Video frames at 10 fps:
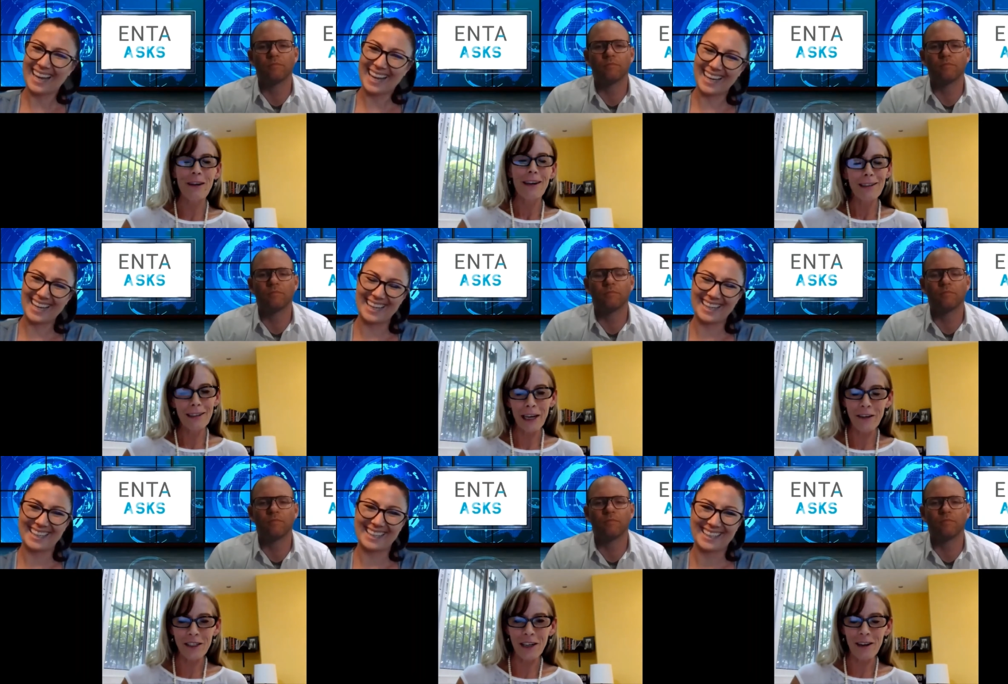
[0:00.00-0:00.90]

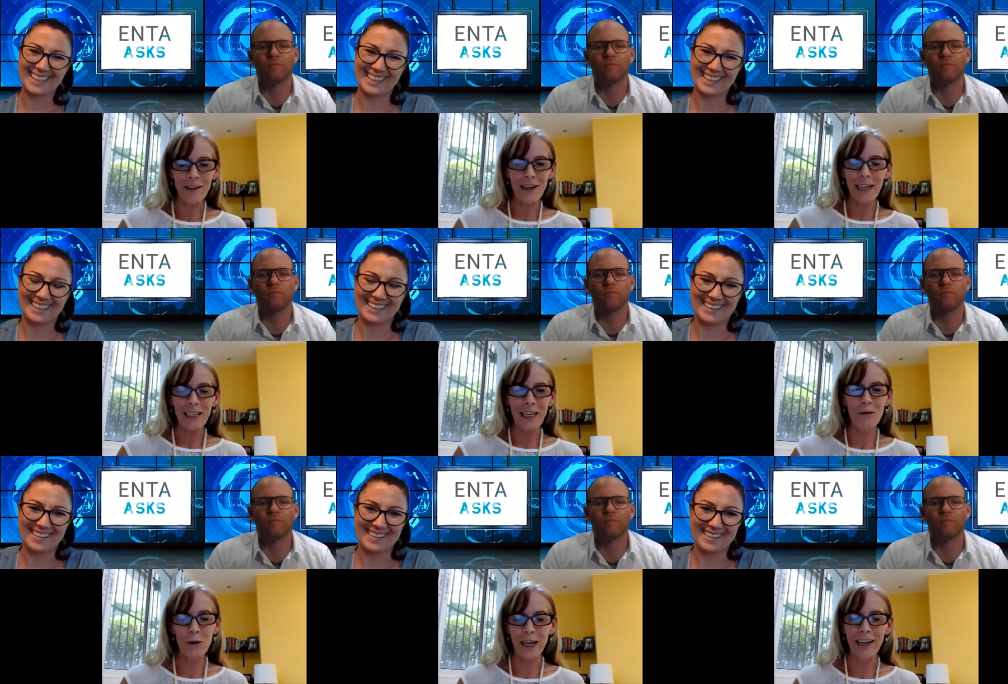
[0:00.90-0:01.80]
Speaker 1: lifestyle that I led
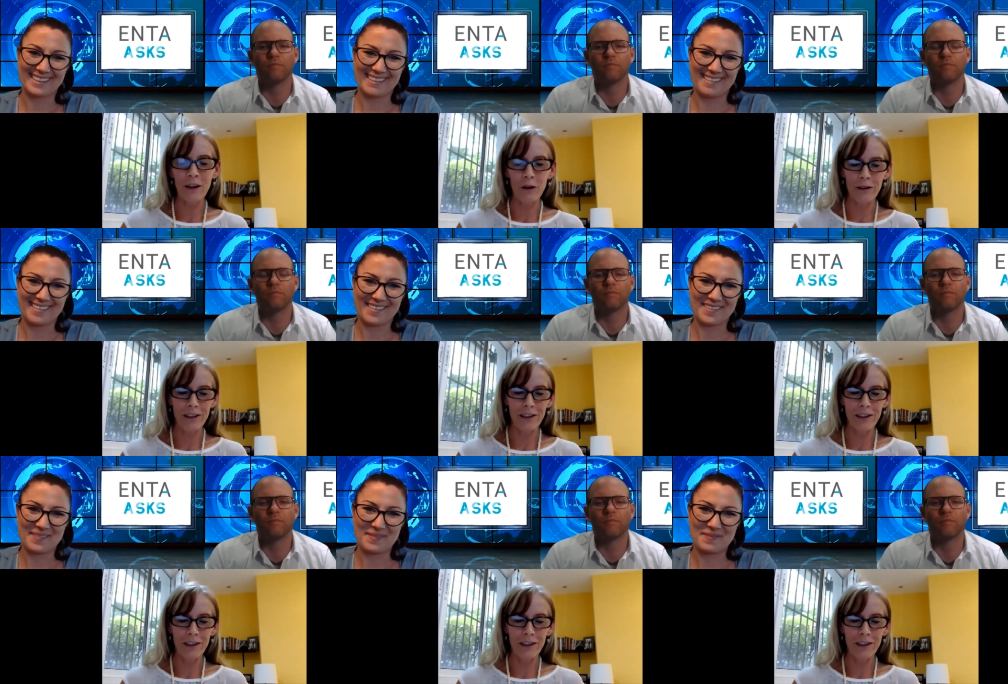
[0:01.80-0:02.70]
working in oilfield
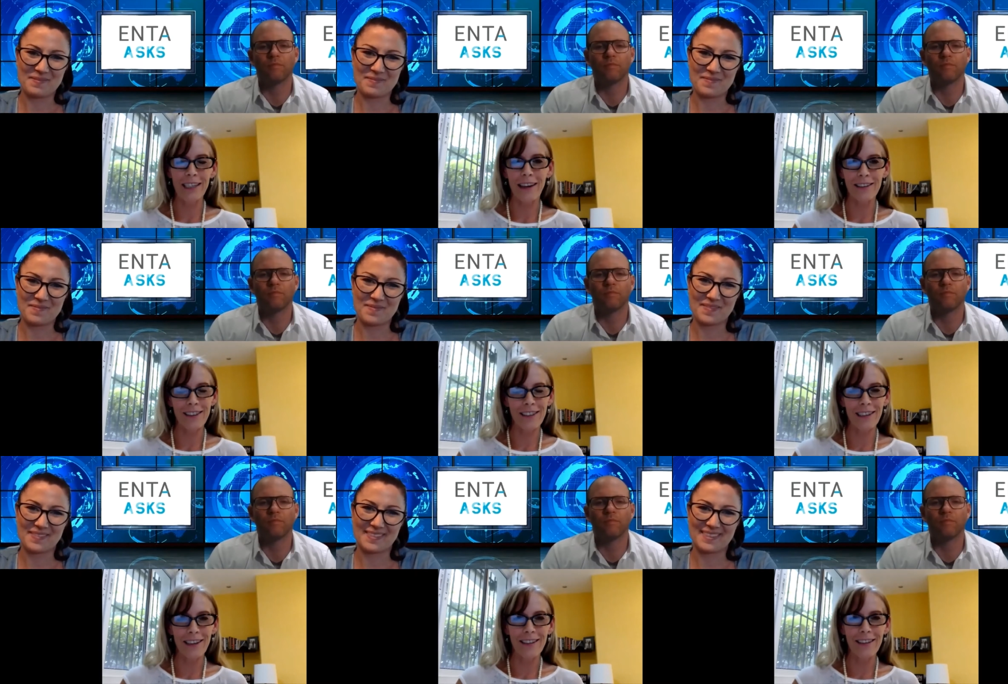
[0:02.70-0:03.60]
service, that just
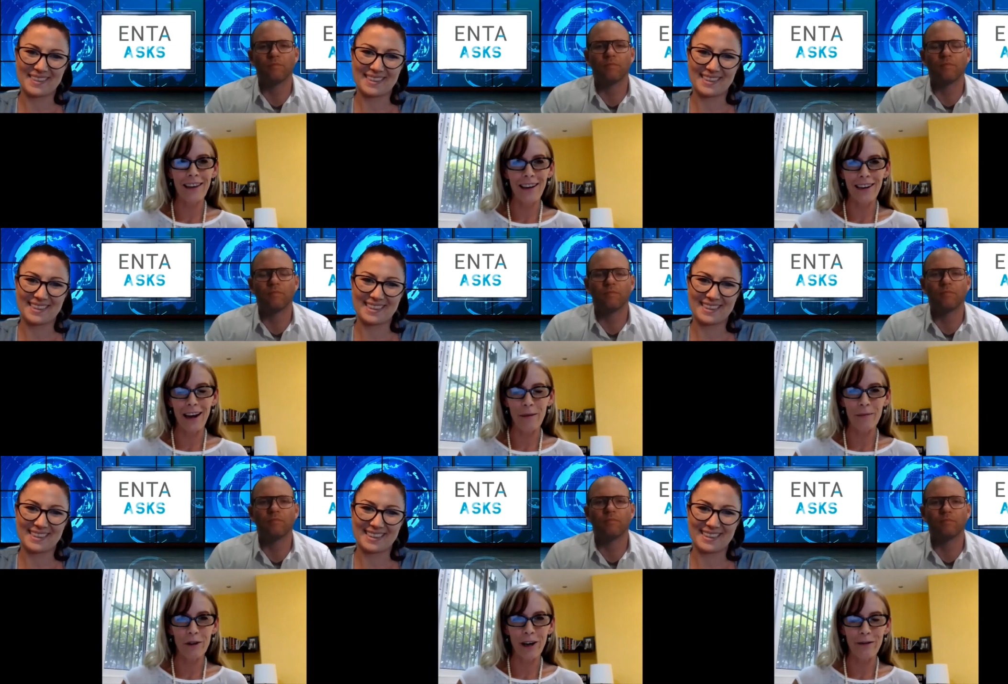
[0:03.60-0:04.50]
led to that name,
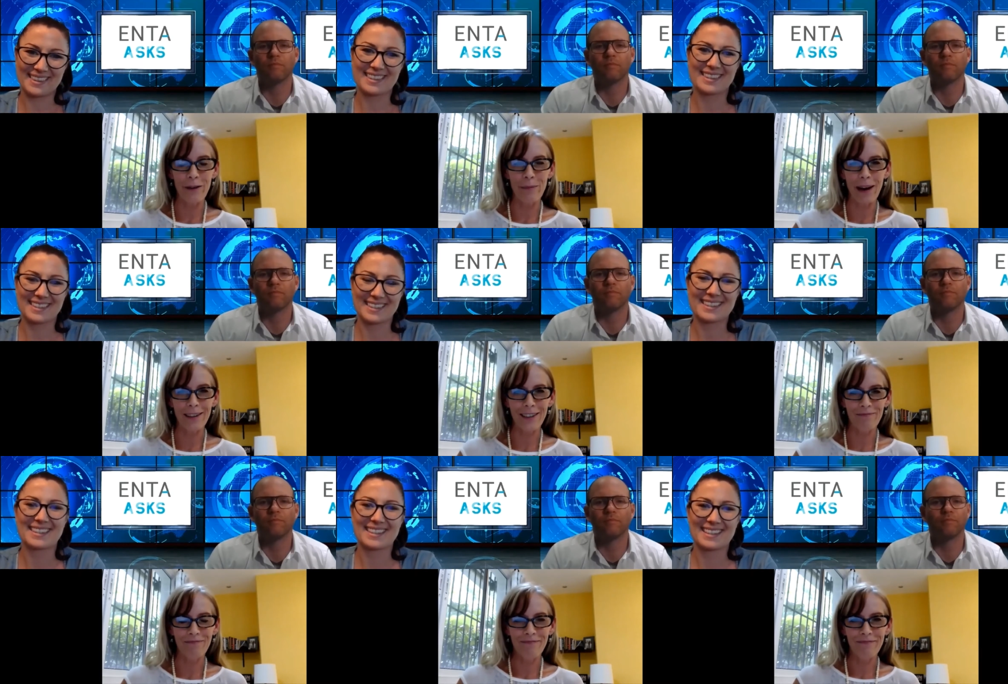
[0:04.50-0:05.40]
Creative
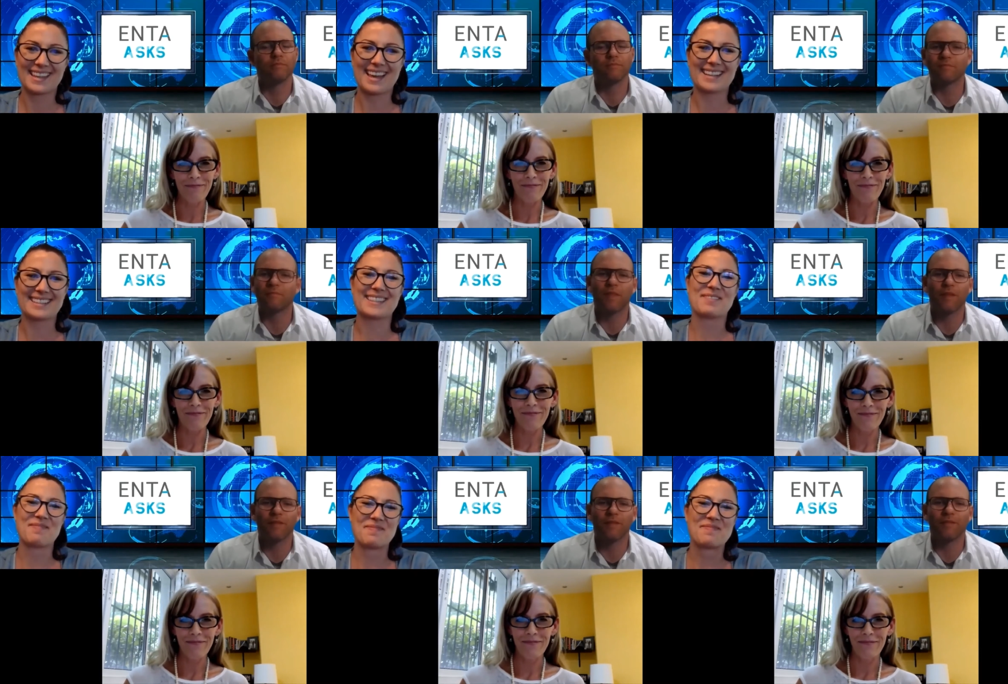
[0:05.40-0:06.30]
Impact.
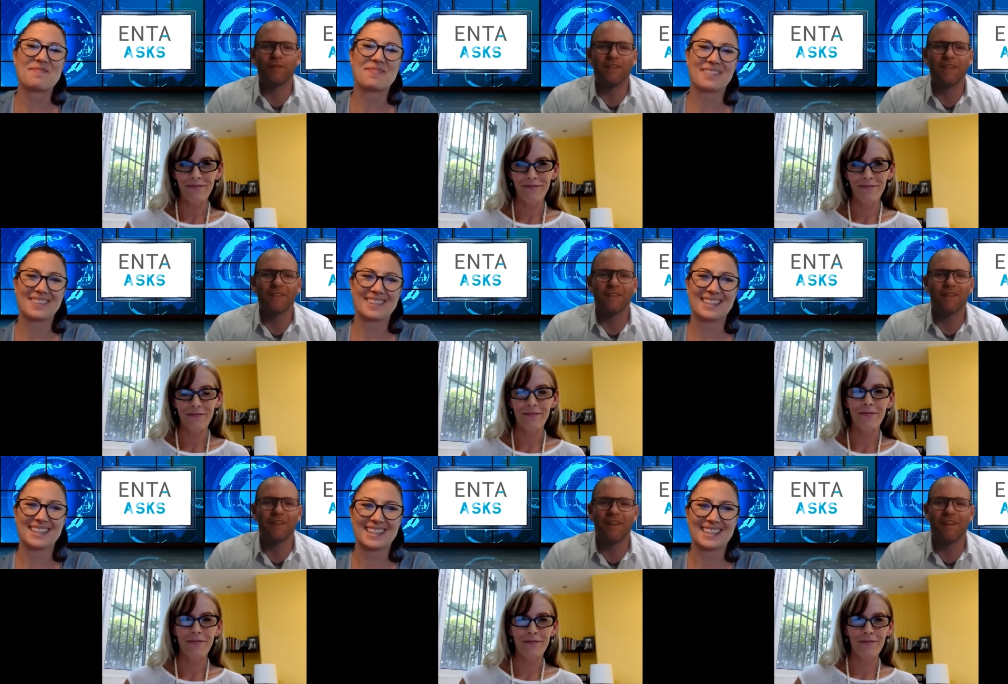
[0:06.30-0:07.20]
Speaker 2: Excellent.
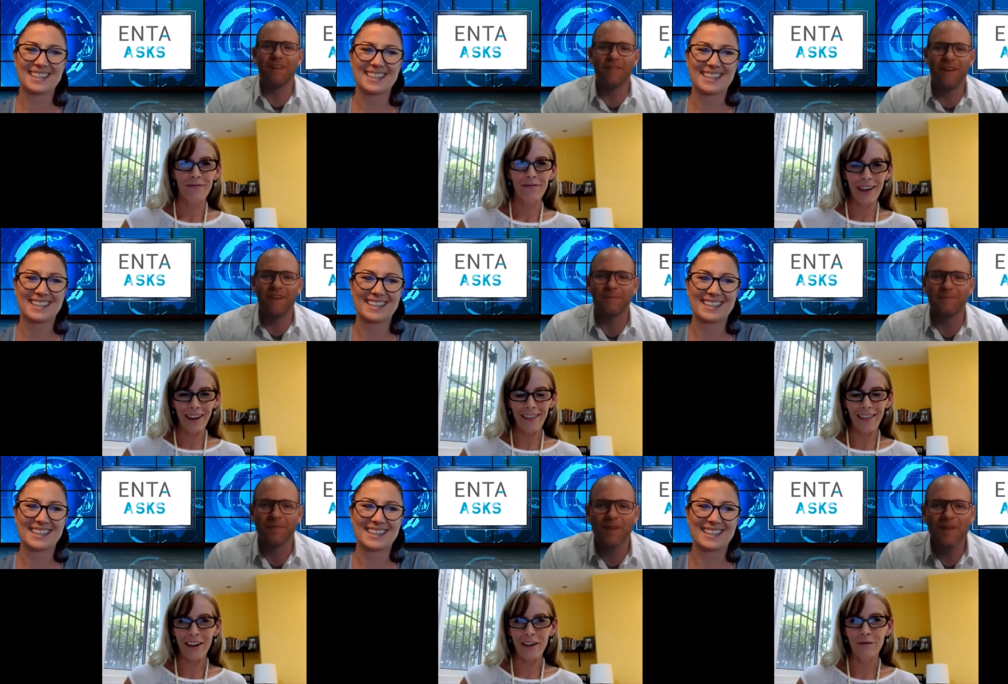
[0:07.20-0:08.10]
Fantastic. I love that.
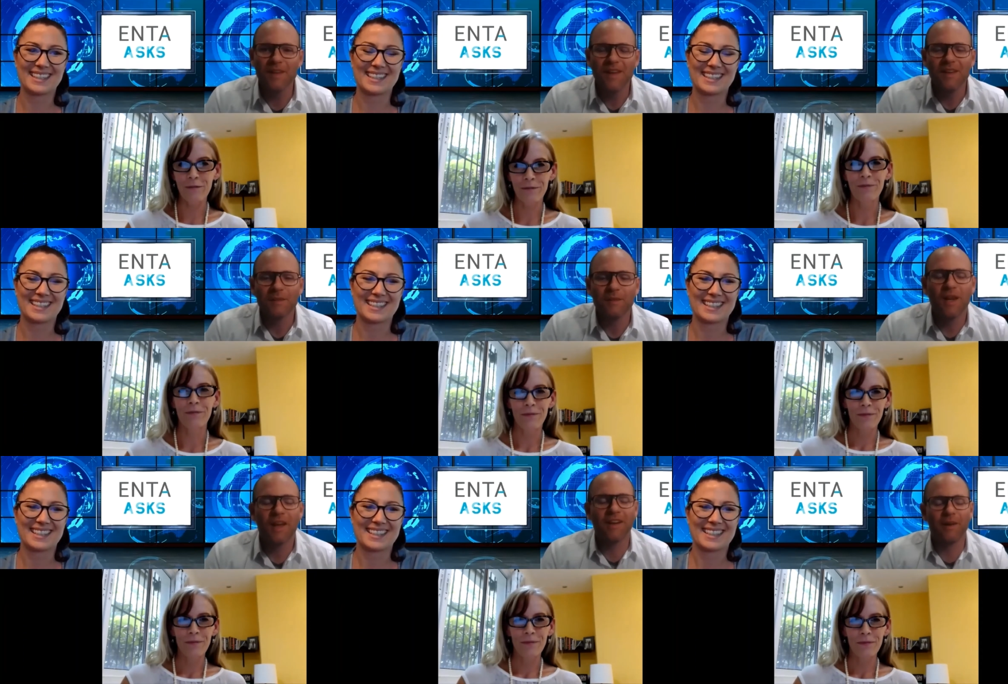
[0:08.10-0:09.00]
So
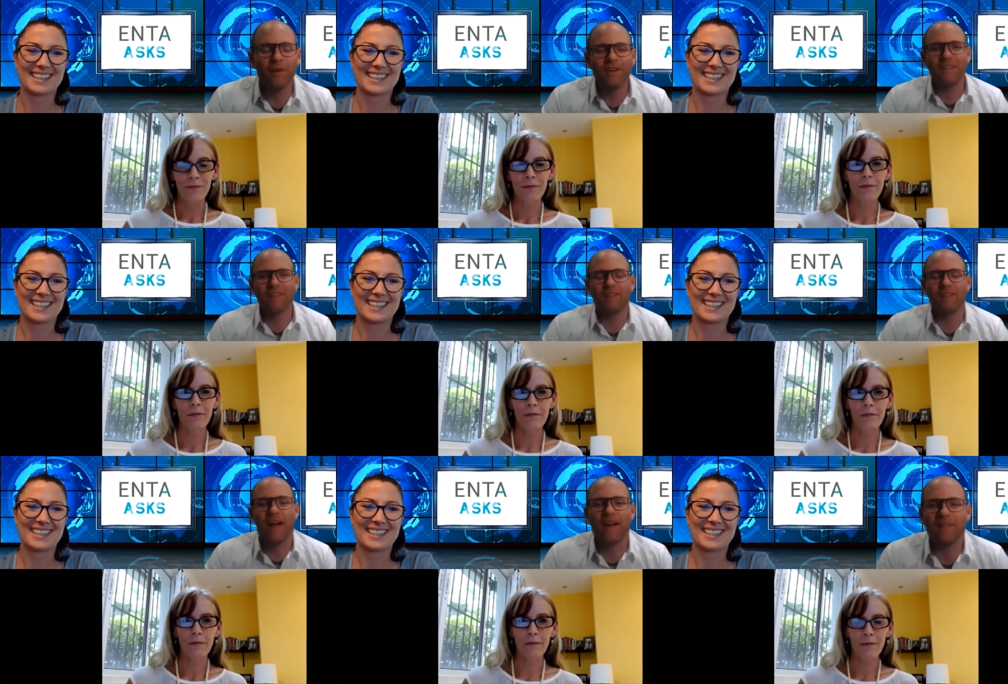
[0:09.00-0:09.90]
Shannon, I wanted
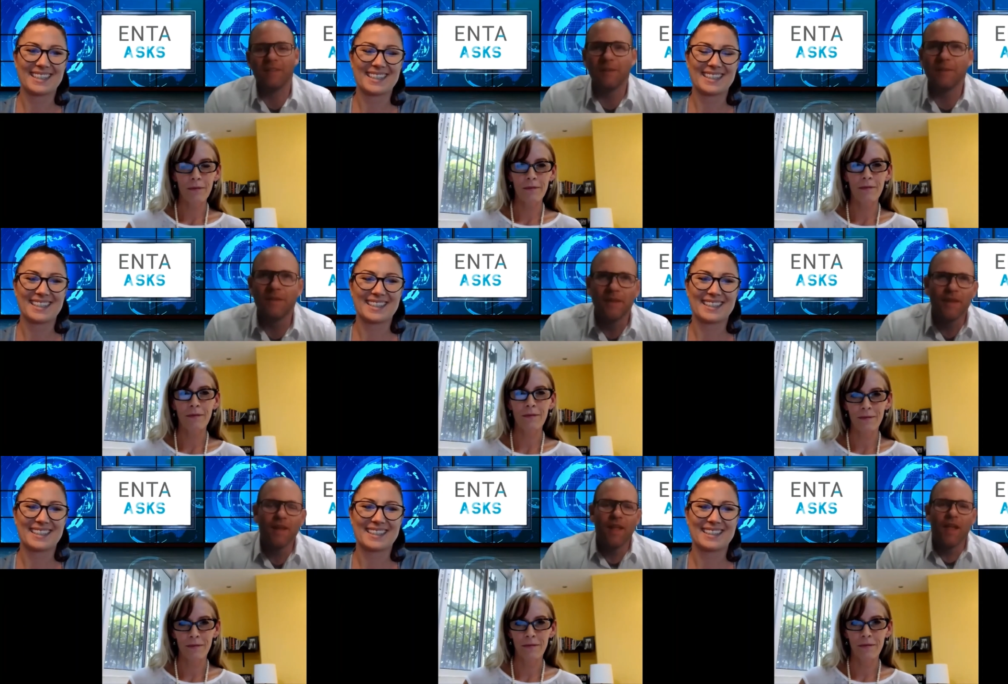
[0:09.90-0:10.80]
to ask you,
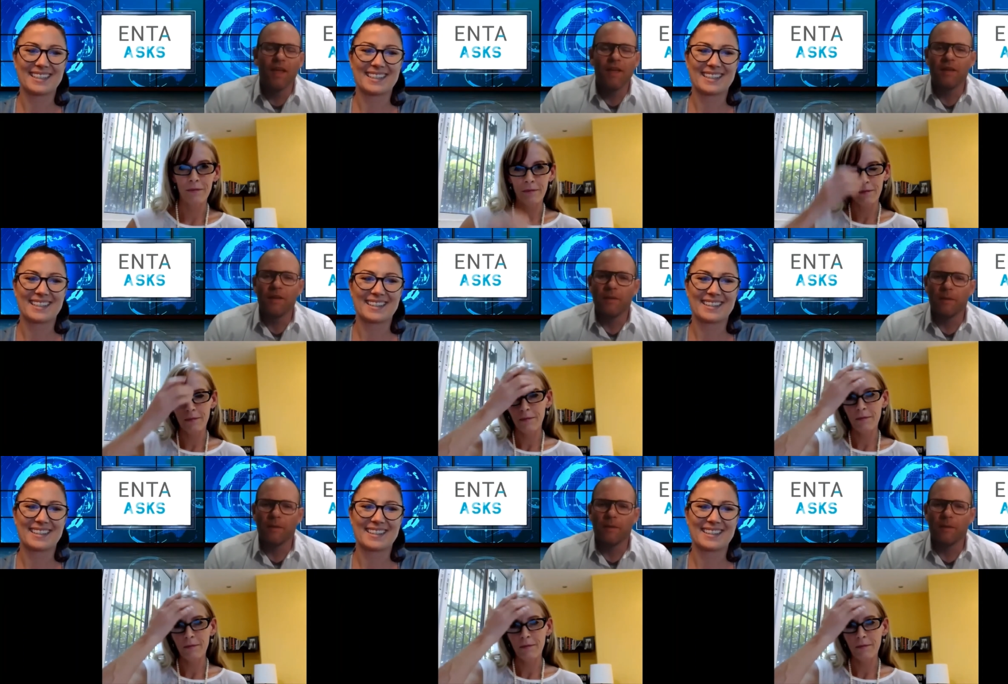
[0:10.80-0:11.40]
you